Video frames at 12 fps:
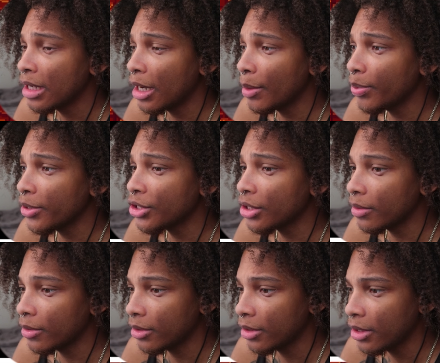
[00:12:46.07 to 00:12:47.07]
I appreciate-
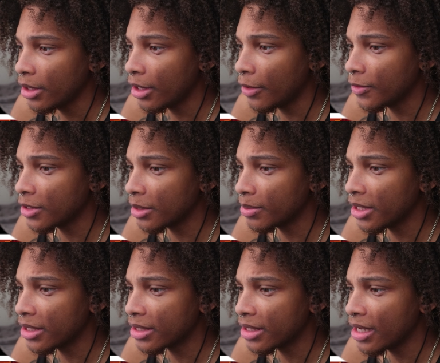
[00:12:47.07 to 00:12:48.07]
Alphys
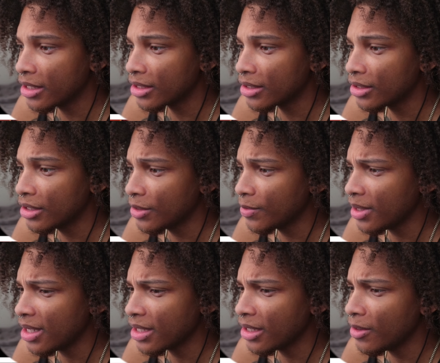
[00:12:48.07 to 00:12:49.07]
updated status. Just
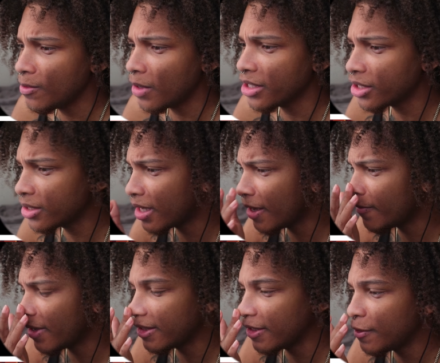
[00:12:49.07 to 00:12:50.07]
realized I didn't watch Undyne
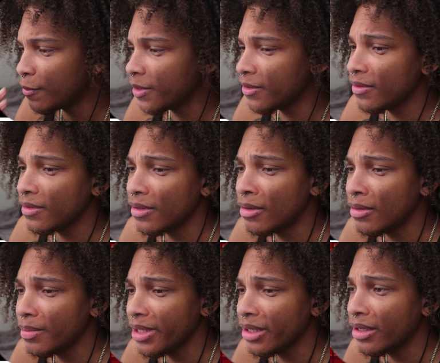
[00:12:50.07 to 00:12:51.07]
fight the human.
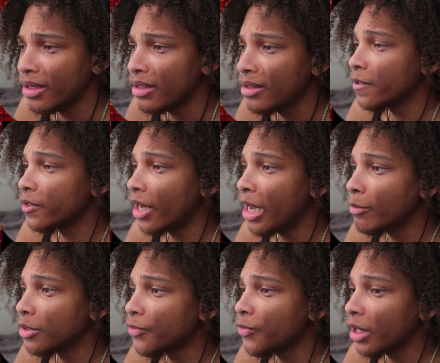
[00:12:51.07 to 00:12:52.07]
Oh my god. Undyne
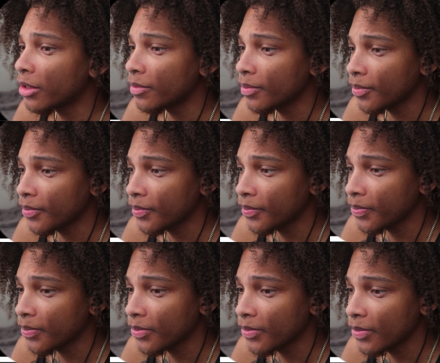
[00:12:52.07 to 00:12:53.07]
was fuck.
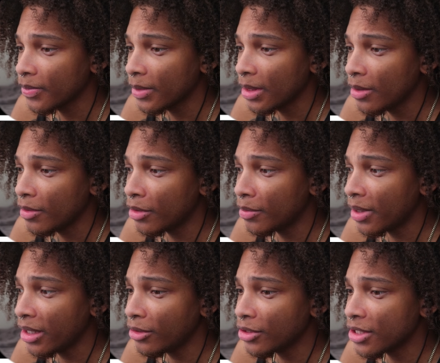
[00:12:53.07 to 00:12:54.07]
Well,
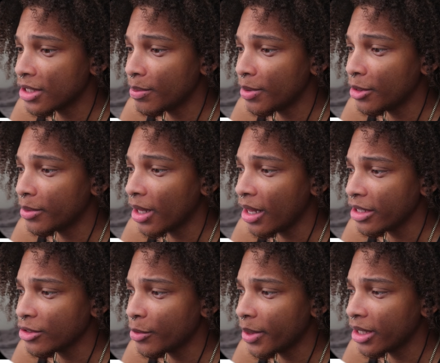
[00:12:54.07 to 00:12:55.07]
I know she's unbeatable. I'll
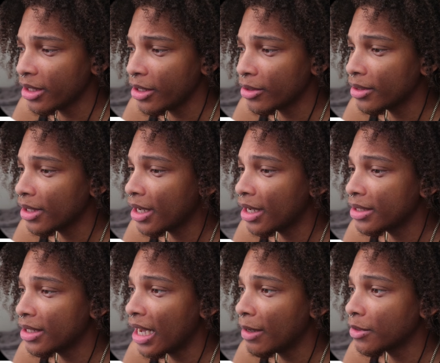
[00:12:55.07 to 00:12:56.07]
ask her about it later. Yeah,
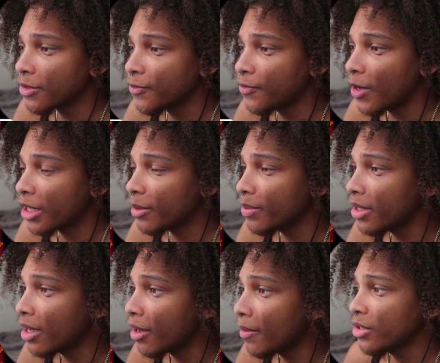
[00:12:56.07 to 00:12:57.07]
Undyne was fucking
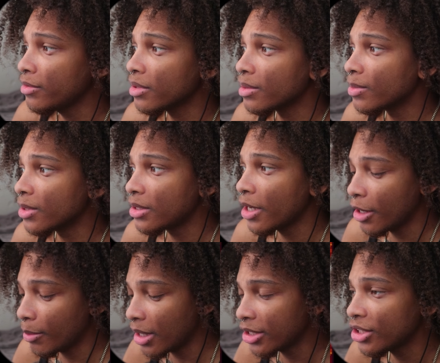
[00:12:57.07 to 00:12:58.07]
me up. She was
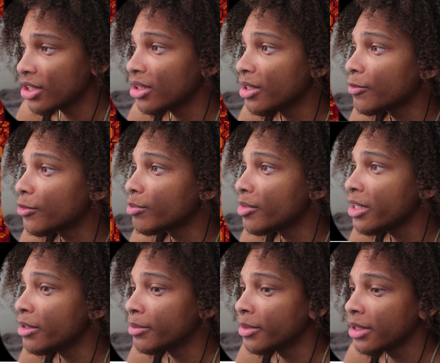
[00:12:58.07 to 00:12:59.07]
tearing my shit limb from
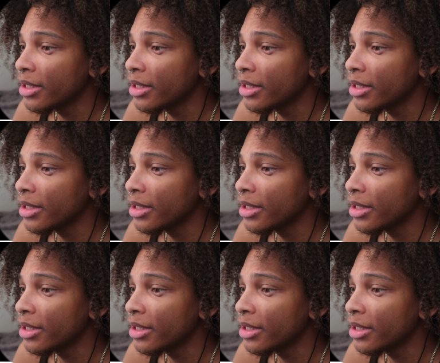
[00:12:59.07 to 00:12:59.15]
limb.